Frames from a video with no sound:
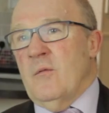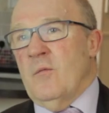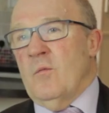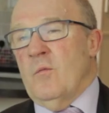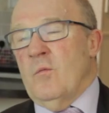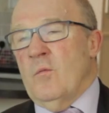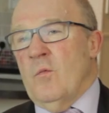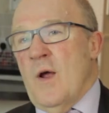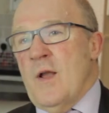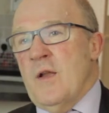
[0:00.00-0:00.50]

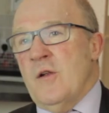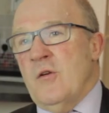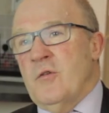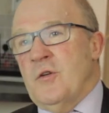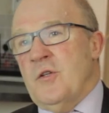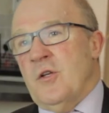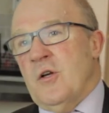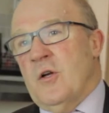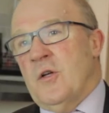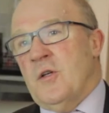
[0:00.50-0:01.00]
When the
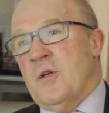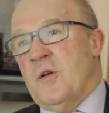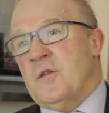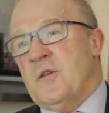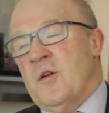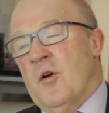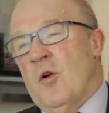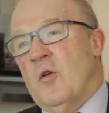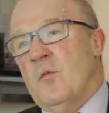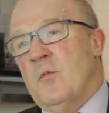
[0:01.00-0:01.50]
audiologist
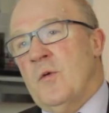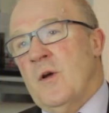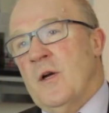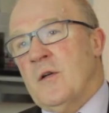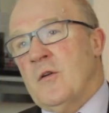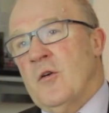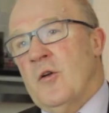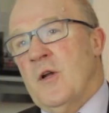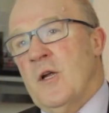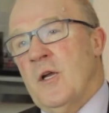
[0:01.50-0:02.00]
told me
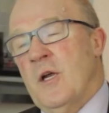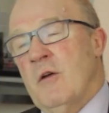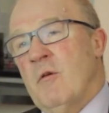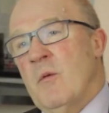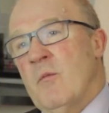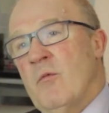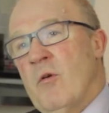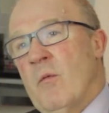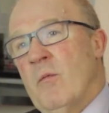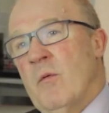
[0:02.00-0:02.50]
I'd got a
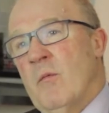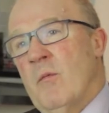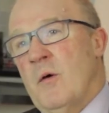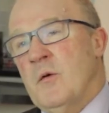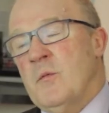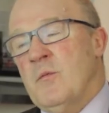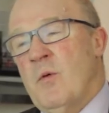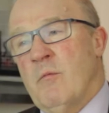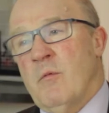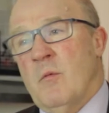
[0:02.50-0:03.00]
hearing problem, I
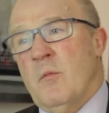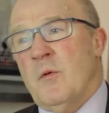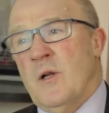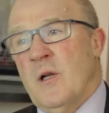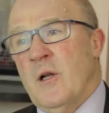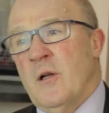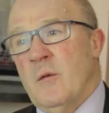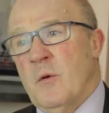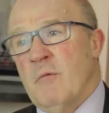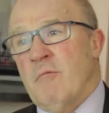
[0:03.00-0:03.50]
was probably a
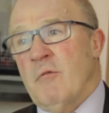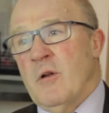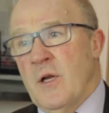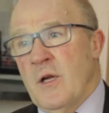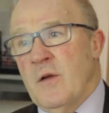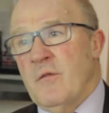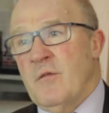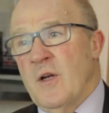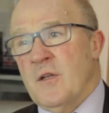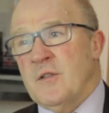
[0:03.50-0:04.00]
little bit
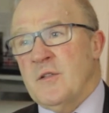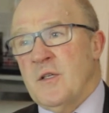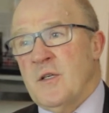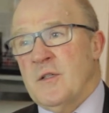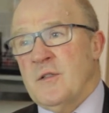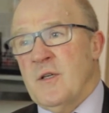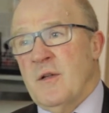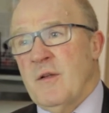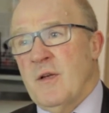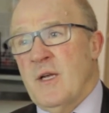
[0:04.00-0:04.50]
relieved actually,
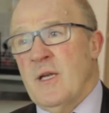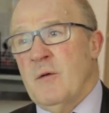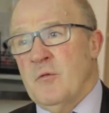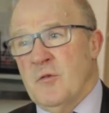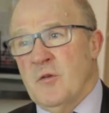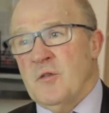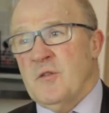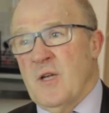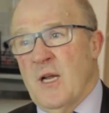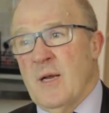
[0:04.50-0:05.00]
because I think he was
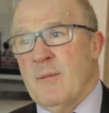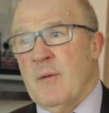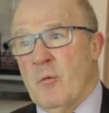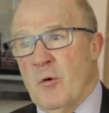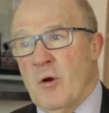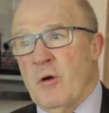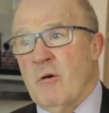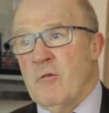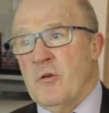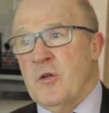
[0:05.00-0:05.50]
just telling me
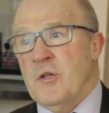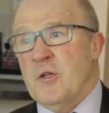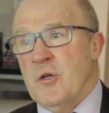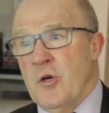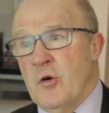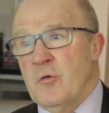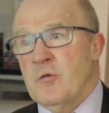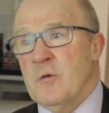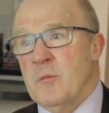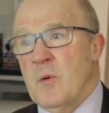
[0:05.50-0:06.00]
what I already
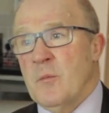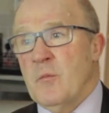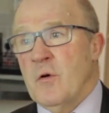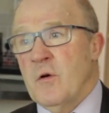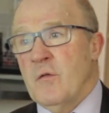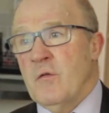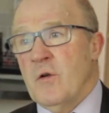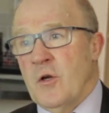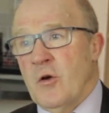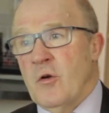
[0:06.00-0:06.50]
knew, to be
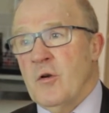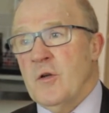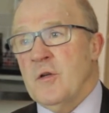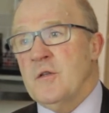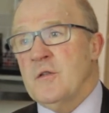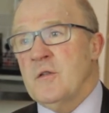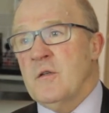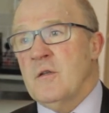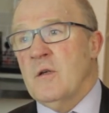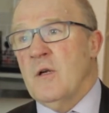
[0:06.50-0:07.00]
perfectly
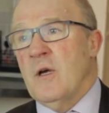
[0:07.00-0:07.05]
honest.